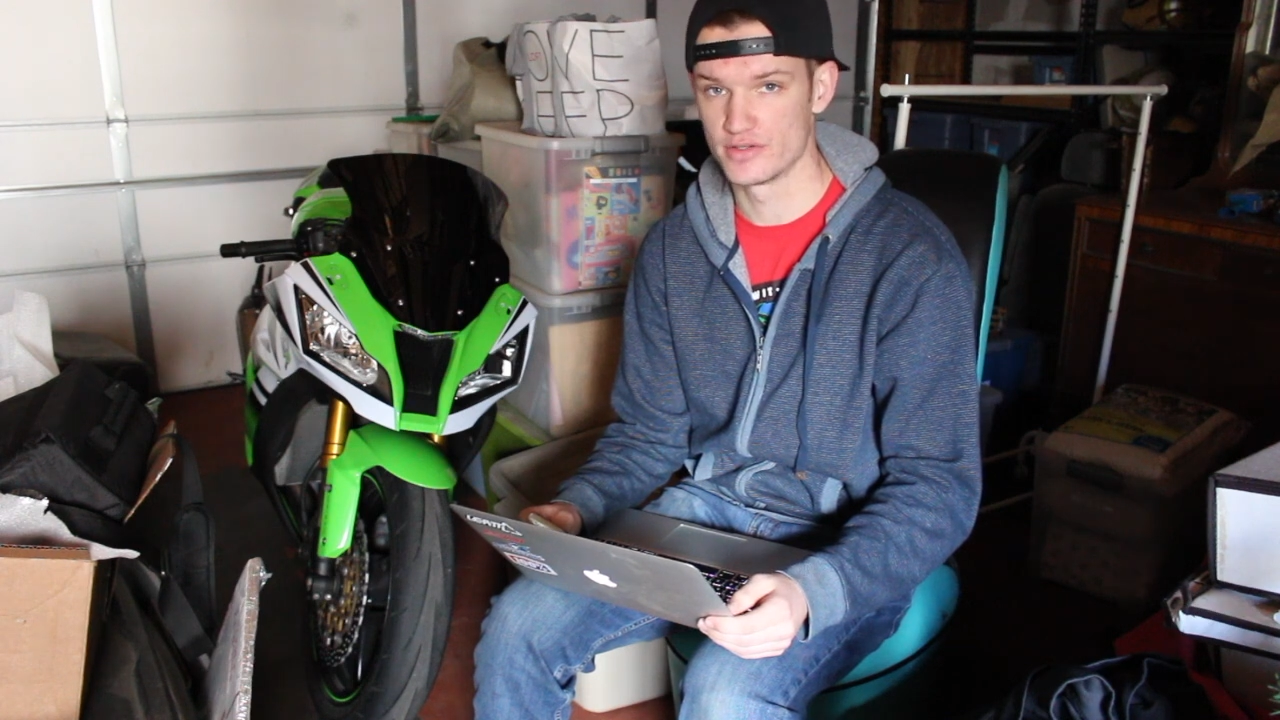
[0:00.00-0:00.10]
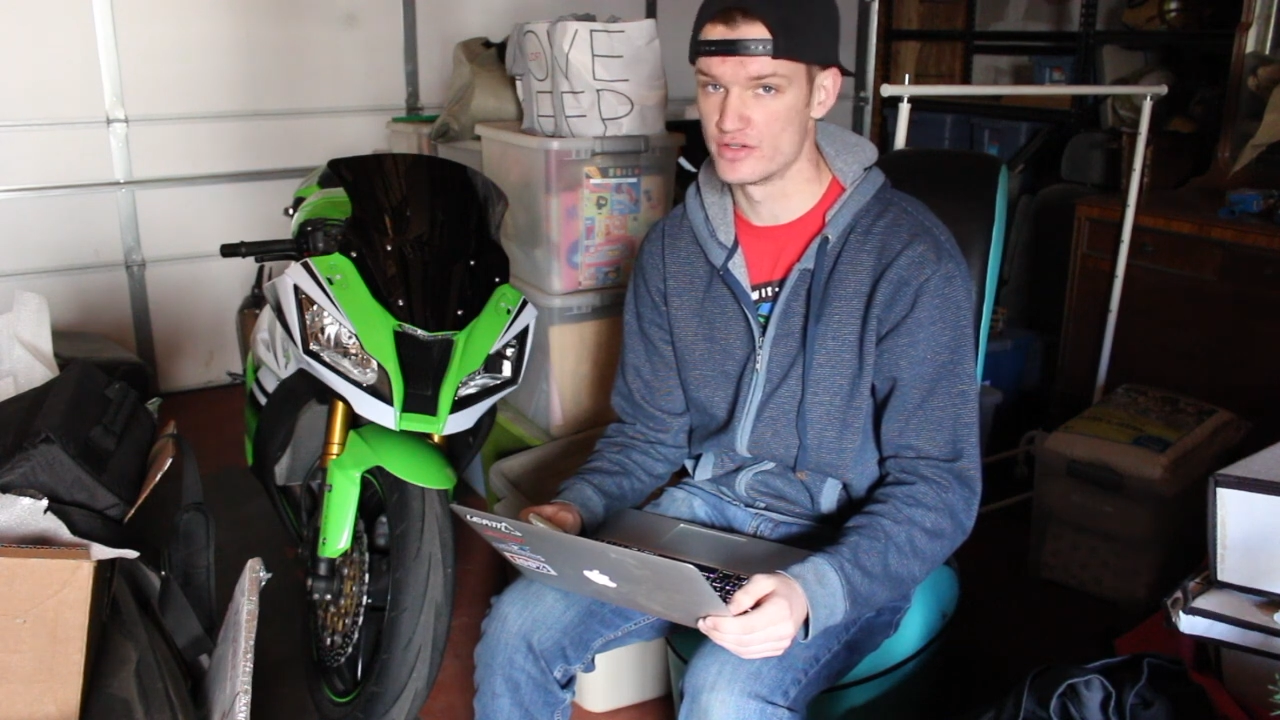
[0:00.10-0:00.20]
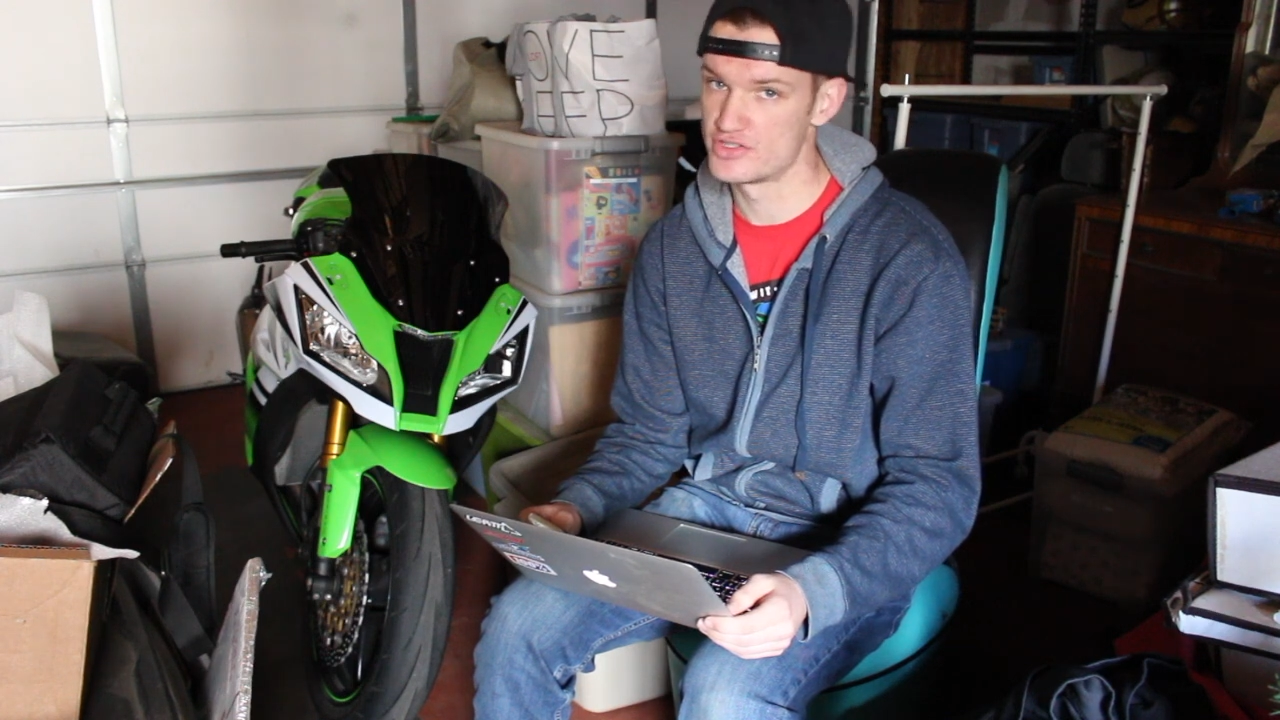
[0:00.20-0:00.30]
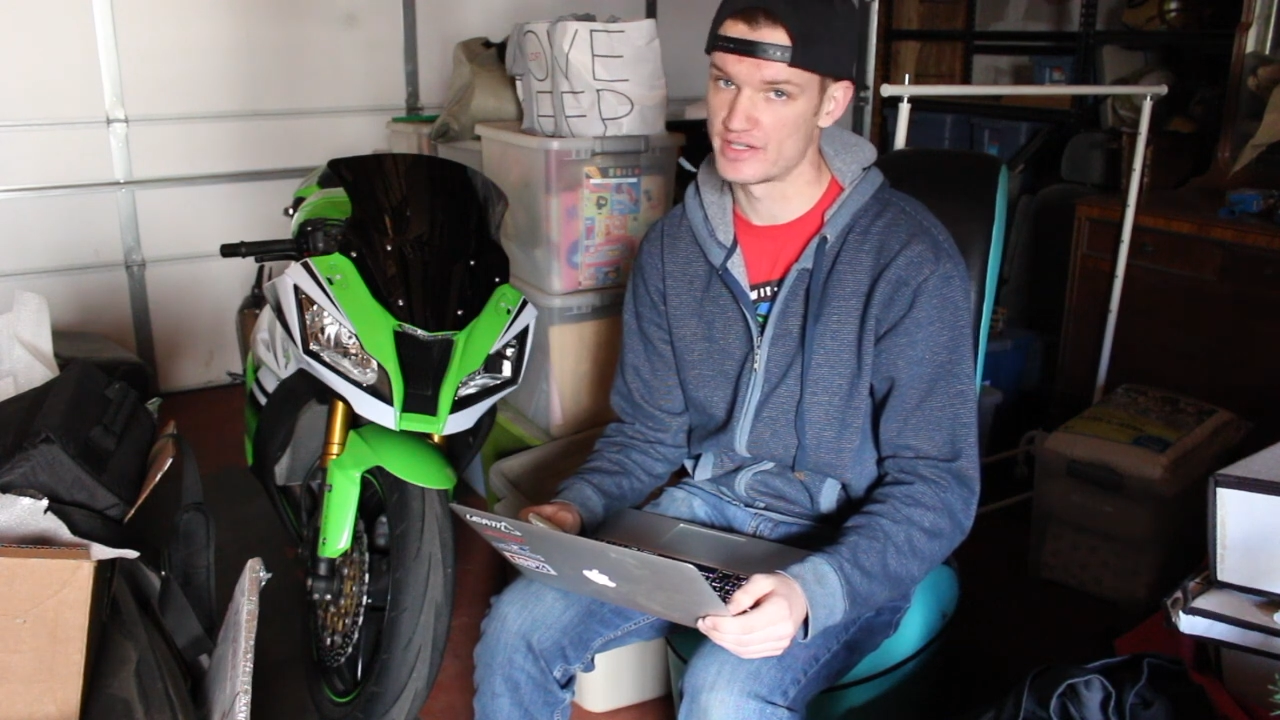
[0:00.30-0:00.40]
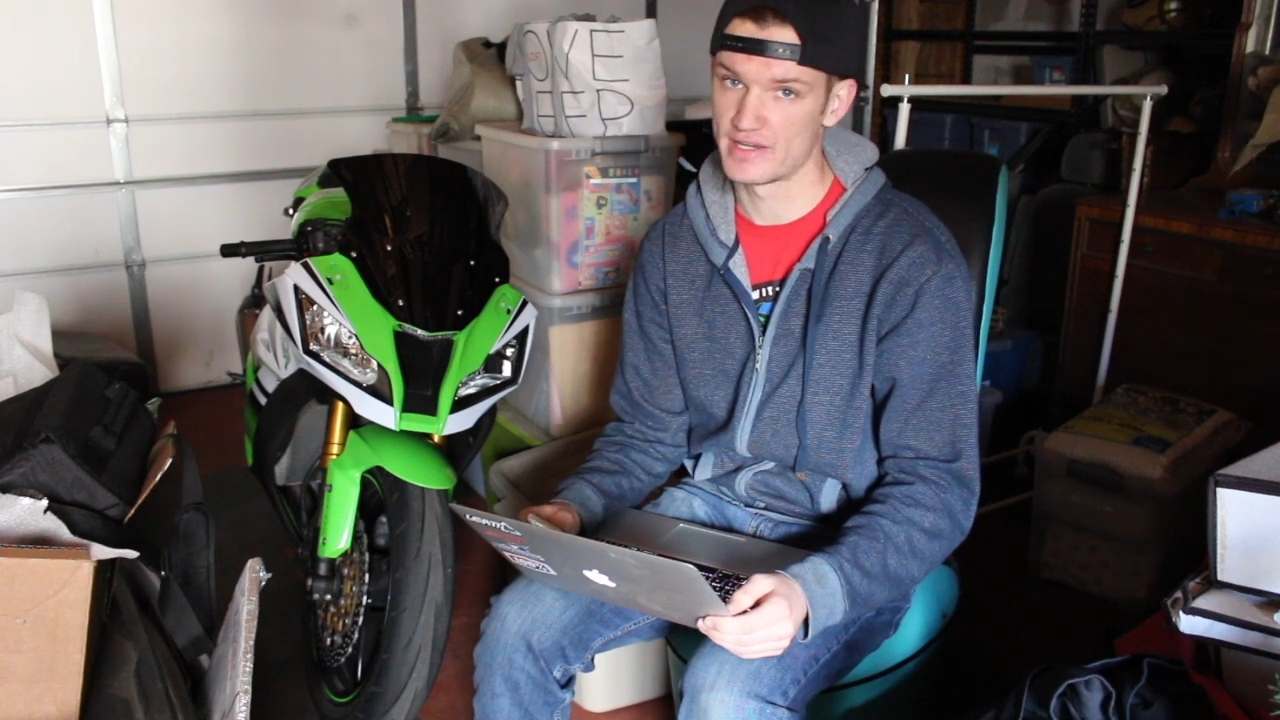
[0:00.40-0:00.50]

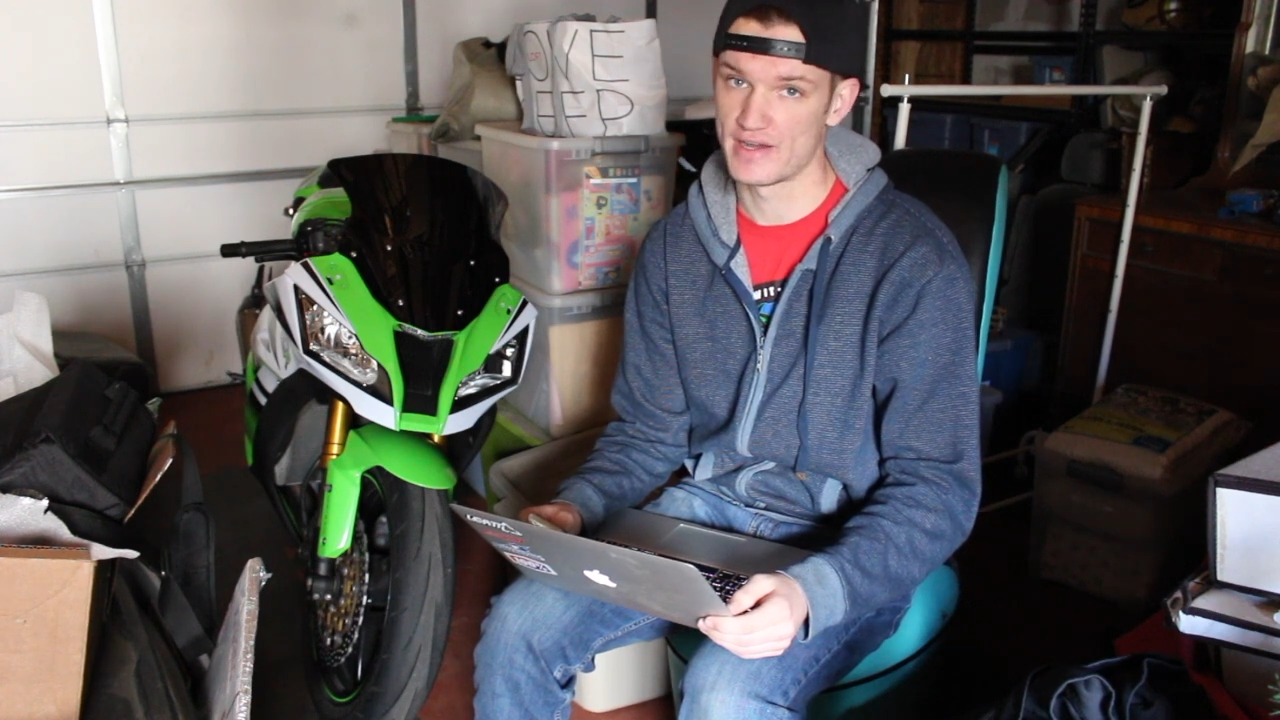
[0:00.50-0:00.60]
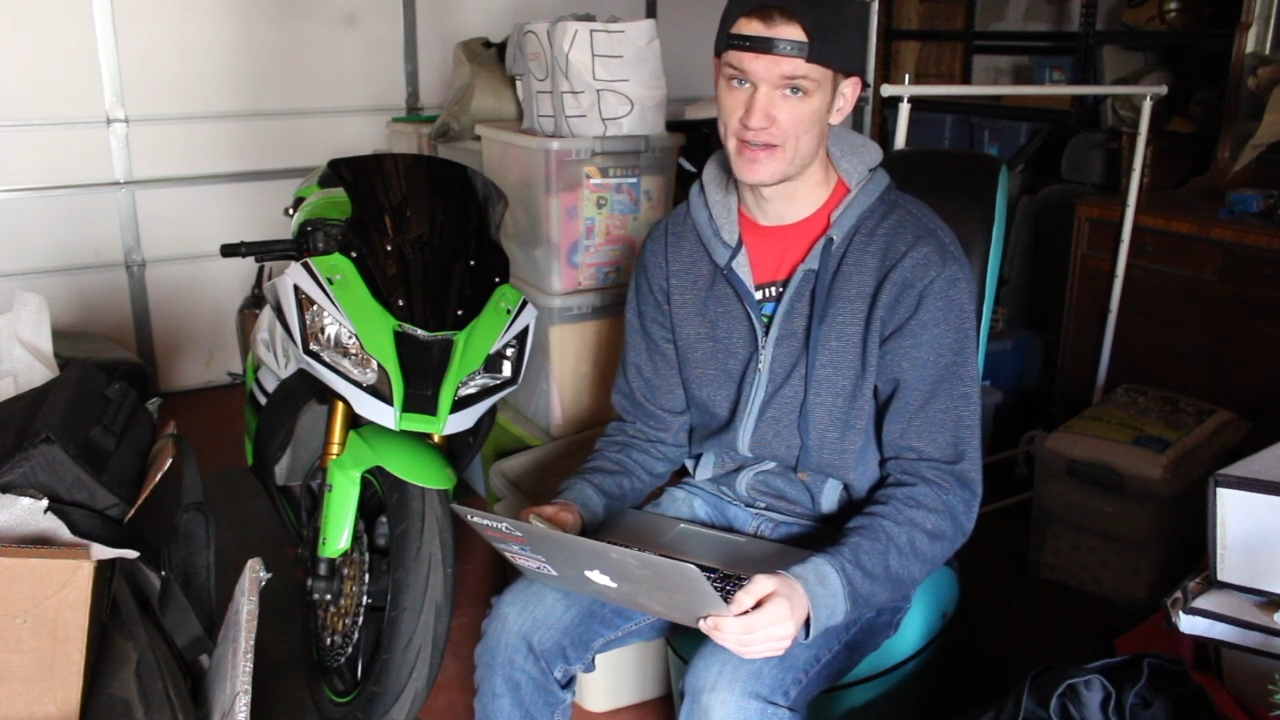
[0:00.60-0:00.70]
go check out